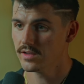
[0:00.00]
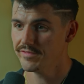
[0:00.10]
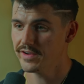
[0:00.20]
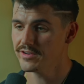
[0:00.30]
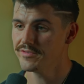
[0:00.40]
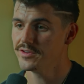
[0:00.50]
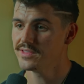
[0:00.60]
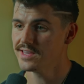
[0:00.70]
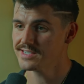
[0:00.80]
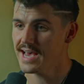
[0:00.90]
Very few
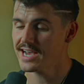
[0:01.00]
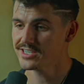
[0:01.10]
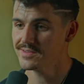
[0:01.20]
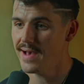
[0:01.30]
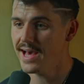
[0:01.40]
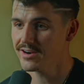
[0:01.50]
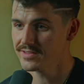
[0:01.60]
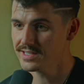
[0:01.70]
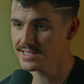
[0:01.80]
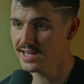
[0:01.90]
things actually matter
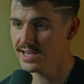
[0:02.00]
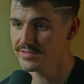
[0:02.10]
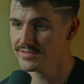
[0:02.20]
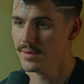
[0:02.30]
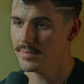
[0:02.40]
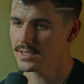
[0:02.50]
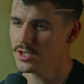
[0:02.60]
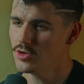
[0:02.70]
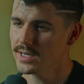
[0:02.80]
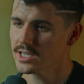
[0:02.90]
in this life. But the
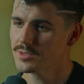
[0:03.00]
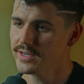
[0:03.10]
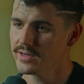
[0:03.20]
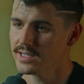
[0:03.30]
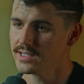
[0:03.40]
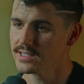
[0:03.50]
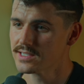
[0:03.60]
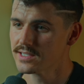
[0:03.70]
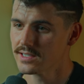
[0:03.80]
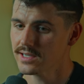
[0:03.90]
human
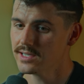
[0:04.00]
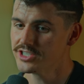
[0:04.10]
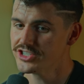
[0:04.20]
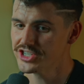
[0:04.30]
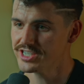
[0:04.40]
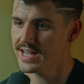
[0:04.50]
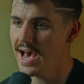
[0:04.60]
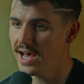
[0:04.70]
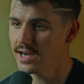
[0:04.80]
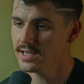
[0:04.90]
experience, it's just
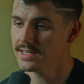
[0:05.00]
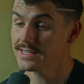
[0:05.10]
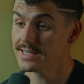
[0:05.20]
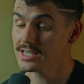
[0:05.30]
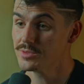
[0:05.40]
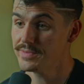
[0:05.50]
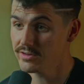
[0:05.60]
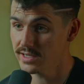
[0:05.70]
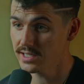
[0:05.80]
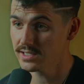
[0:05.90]
that it's an
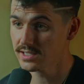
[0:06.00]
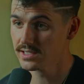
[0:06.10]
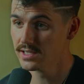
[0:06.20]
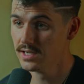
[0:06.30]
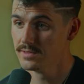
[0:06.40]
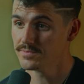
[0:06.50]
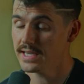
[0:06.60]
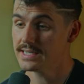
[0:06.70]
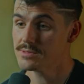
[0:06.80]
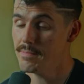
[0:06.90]
experience,
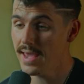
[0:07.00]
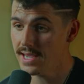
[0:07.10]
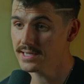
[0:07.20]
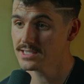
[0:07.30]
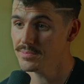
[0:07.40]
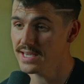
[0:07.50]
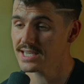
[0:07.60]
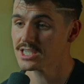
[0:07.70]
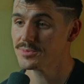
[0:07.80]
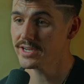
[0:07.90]
it's made to be
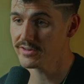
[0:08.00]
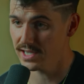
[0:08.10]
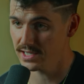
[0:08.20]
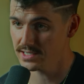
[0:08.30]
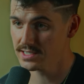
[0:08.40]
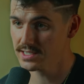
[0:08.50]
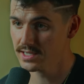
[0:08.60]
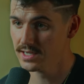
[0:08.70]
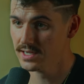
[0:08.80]
experienced.